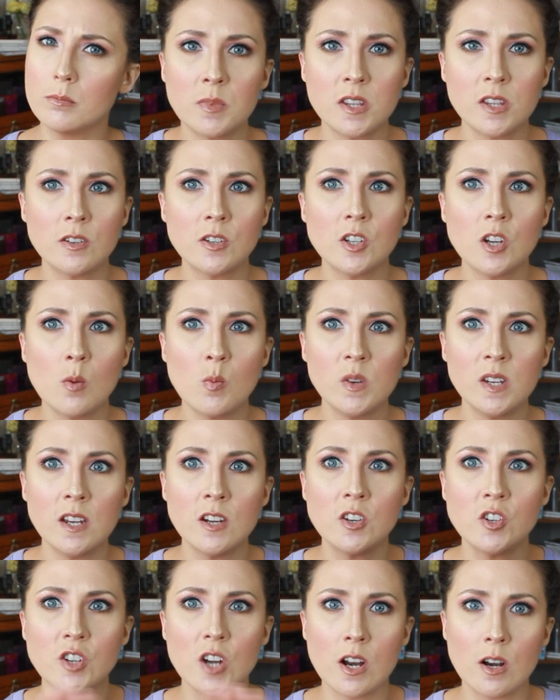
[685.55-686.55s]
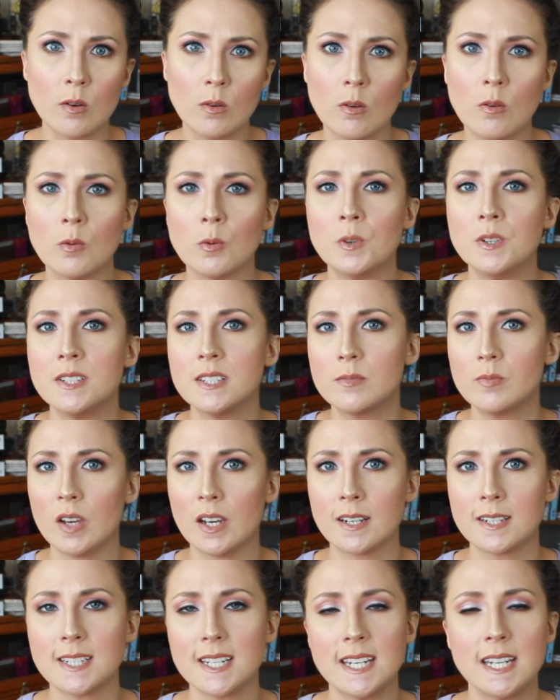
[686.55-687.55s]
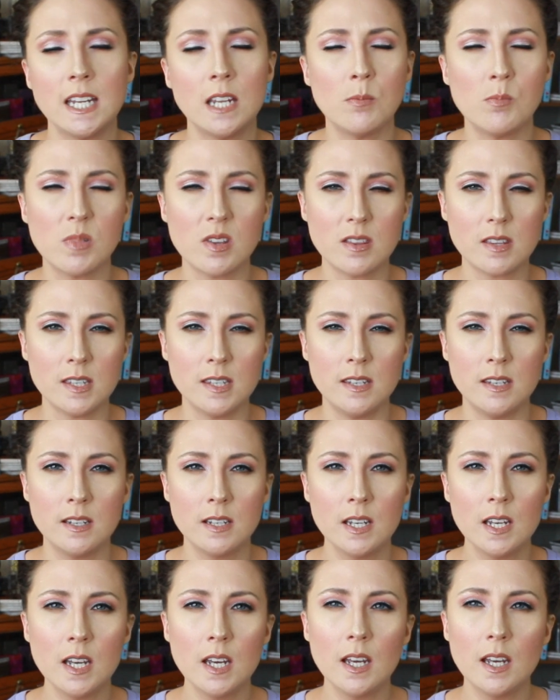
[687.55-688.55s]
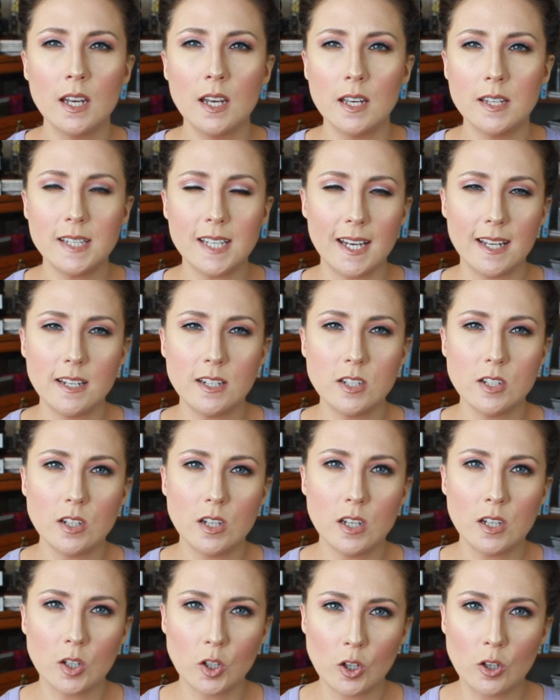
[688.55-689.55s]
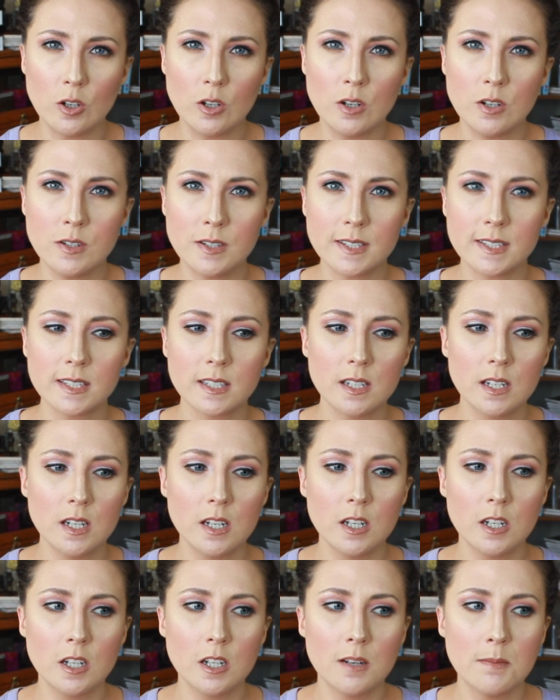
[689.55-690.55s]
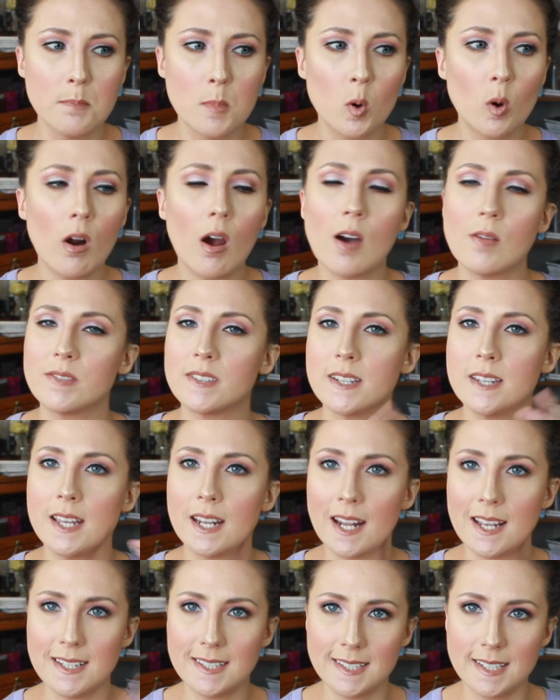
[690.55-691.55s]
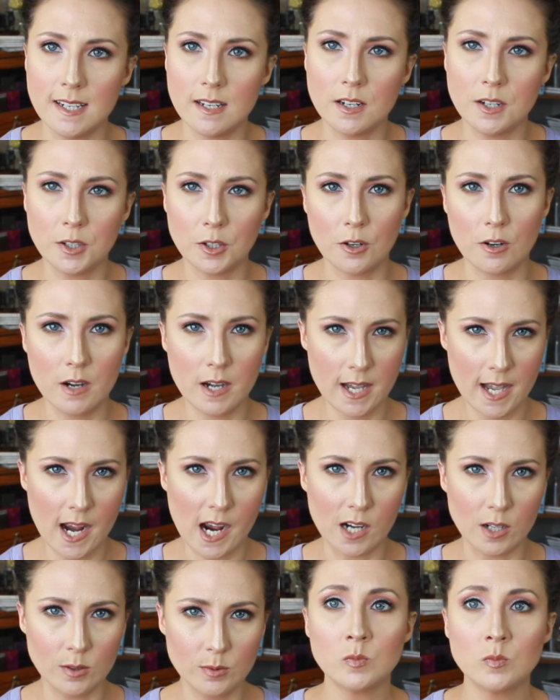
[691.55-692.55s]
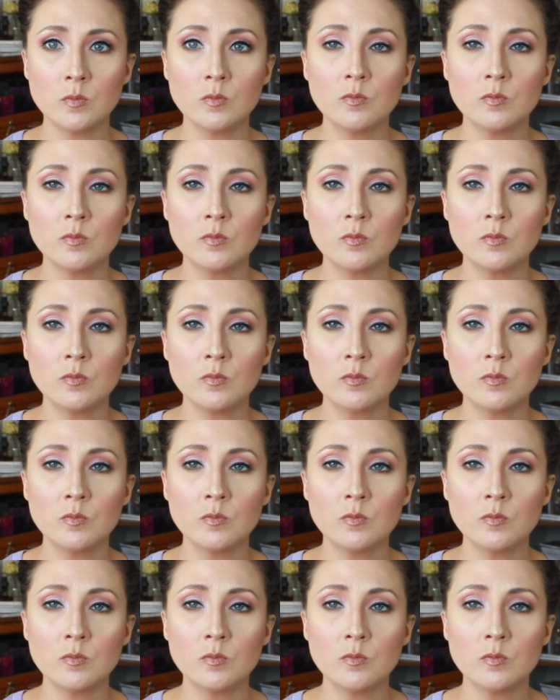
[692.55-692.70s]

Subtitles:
But there should be a general respect and empathy that occurs more often than I see it occurring now.